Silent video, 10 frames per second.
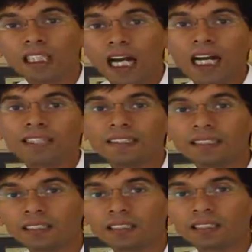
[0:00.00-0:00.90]
I
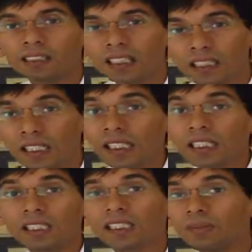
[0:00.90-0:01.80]
think this
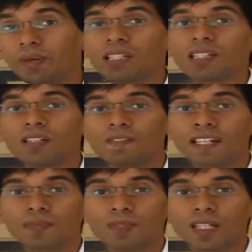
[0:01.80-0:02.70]
is the best
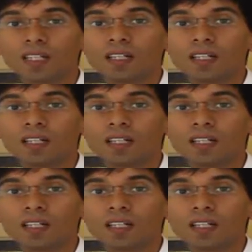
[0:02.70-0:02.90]
investment